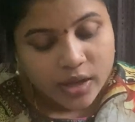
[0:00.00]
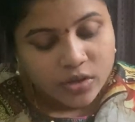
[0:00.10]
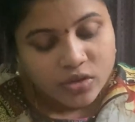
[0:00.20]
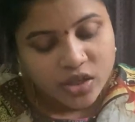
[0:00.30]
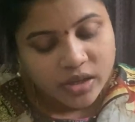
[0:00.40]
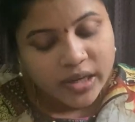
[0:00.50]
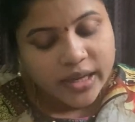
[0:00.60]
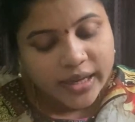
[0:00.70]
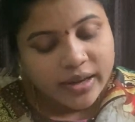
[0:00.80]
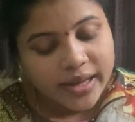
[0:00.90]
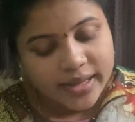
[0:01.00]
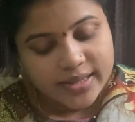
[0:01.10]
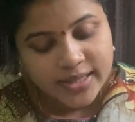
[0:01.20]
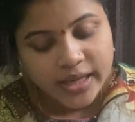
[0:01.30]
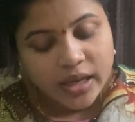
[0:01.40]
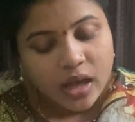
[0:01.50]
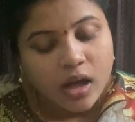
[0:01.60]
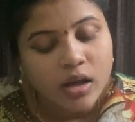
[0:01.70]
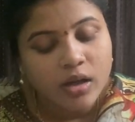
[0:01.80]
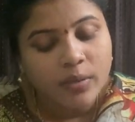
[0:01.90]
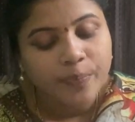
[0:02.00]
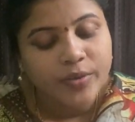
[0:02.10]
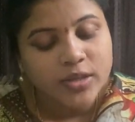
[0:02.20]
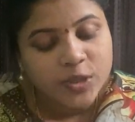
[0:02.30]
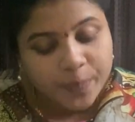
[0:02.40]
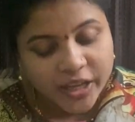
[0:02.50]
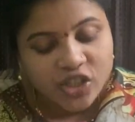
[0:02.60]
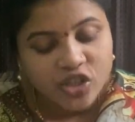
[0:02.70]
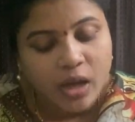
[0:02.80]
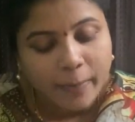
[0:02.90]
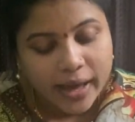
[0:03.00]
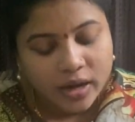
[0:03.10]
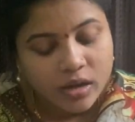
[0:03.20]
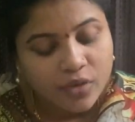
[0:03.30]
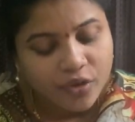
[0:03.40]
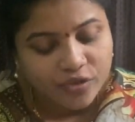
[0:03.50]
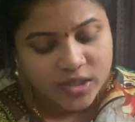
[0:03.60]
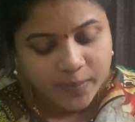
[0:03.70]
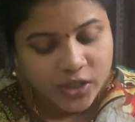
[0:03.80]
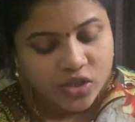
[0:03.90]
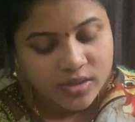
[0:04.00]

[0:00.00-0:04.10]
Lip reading: So children, here I can see a speech, a paragraph of a speech is